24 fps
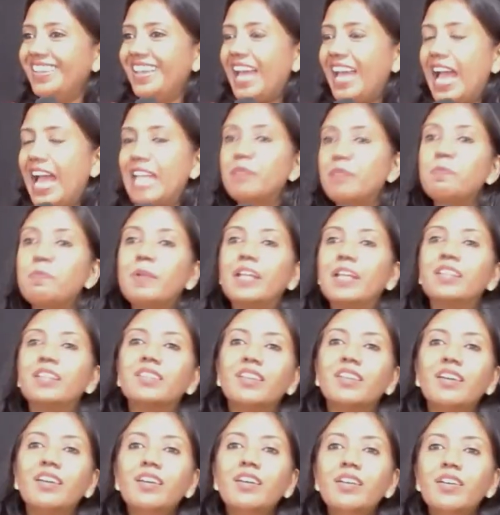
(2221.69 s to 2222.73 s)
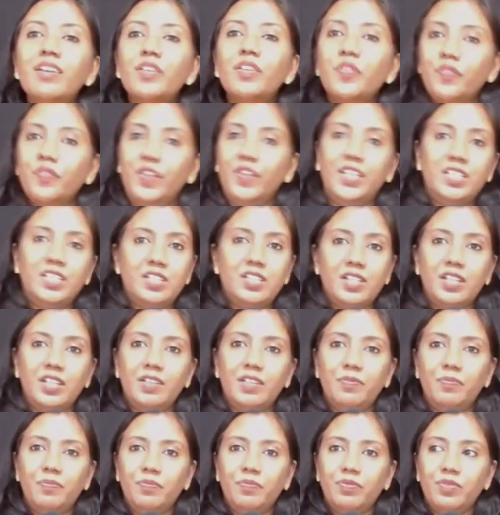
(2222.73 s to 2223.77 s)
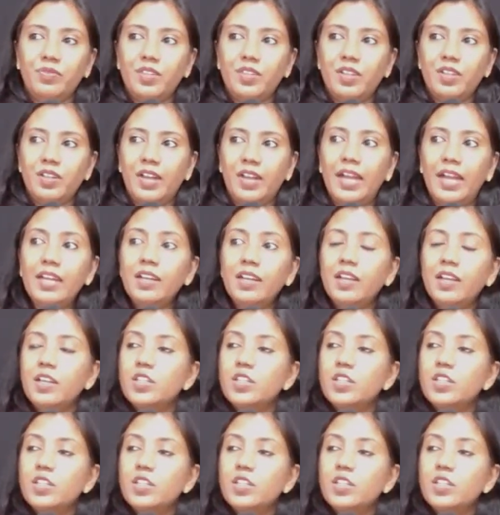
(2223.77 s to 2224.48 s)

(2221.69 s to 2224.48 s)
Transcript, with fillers: and bring the victory. Right?